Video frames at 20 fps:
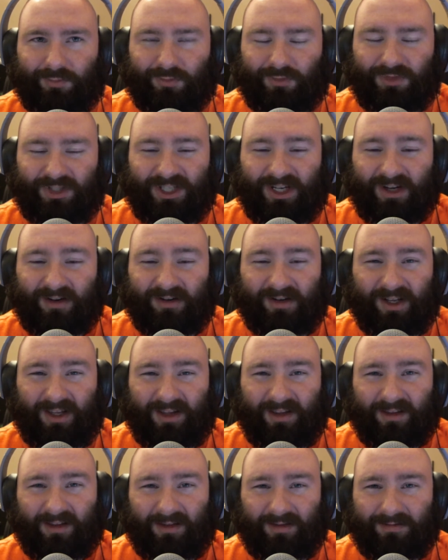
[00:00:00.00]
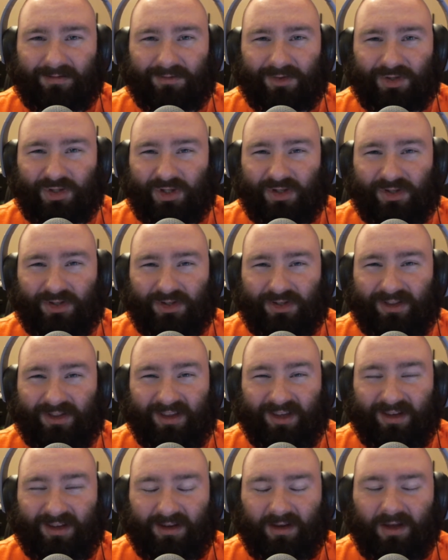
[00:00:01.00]
charity church
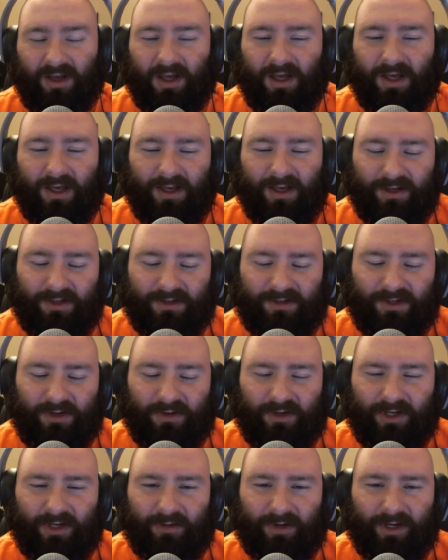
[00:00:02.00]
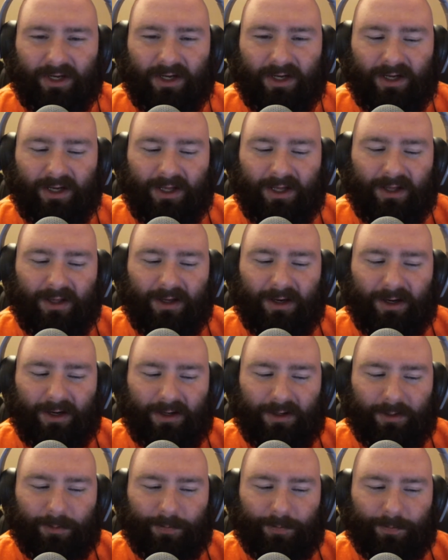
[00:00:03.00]
thing. So anyway,
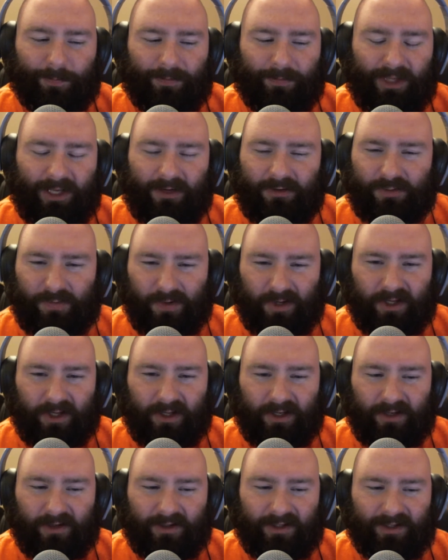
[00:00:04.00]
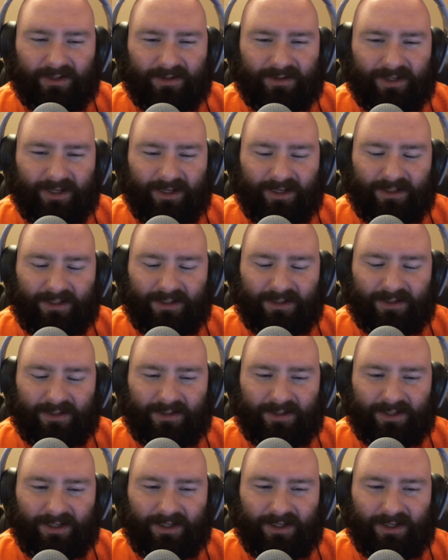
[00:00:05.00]
yeah, it was pretty clean on the inside. I
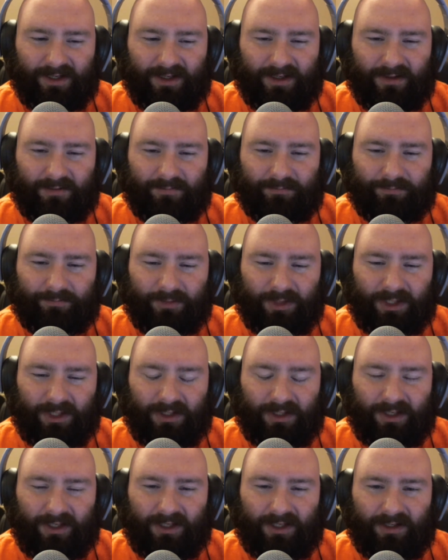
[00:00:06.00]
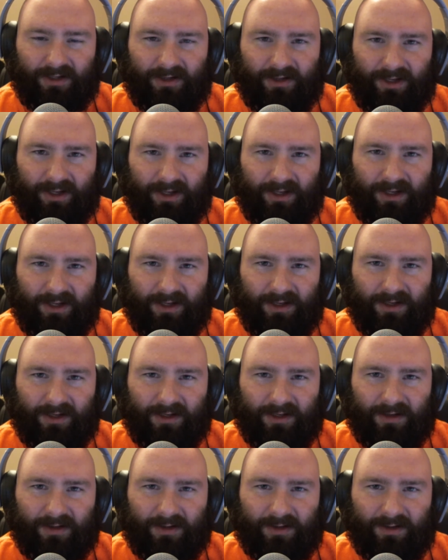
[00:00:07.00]
just cleaned
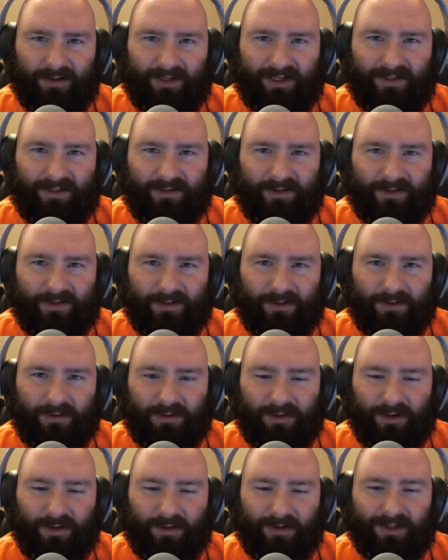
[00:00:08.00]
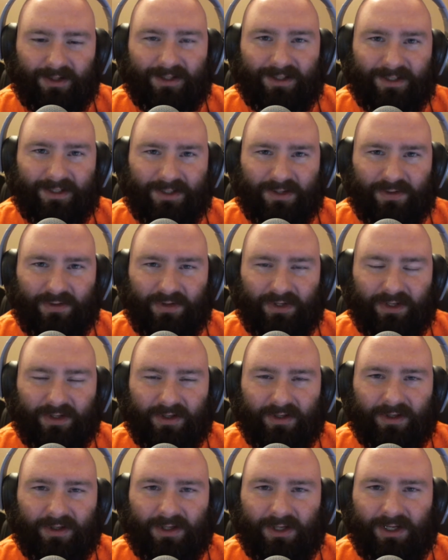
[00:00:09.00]
the laser on the disc
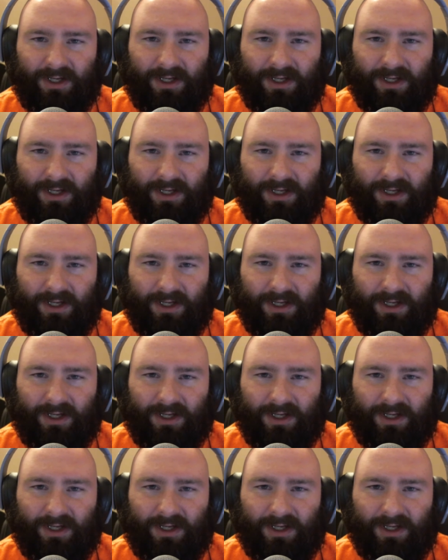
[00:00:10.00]
reader,